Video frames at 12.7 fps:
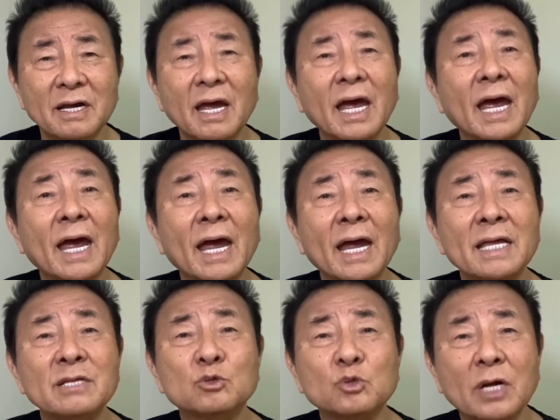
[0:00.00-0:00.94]
and
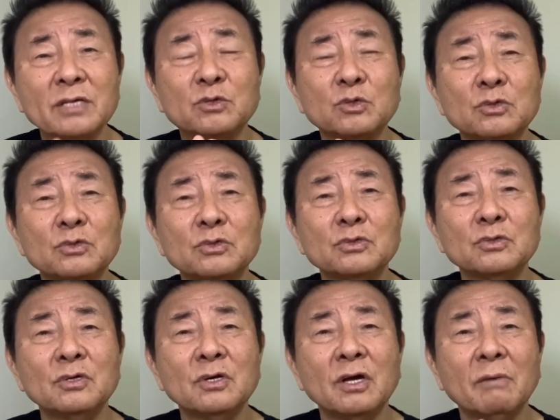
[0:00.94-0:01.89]
tried to
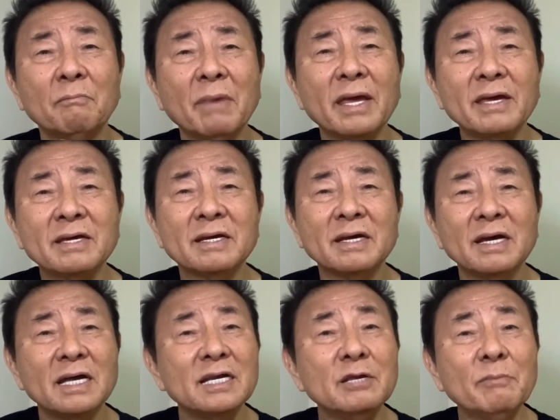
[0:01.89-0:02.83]
make
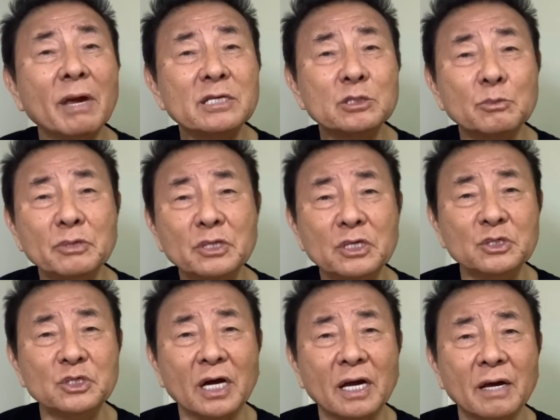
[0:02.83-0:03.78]
Revenge of
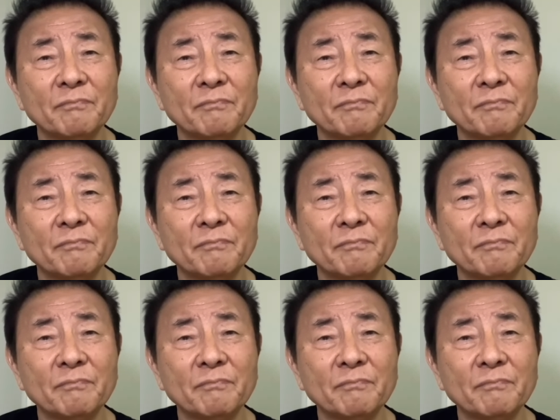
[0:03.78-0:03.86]
Ninja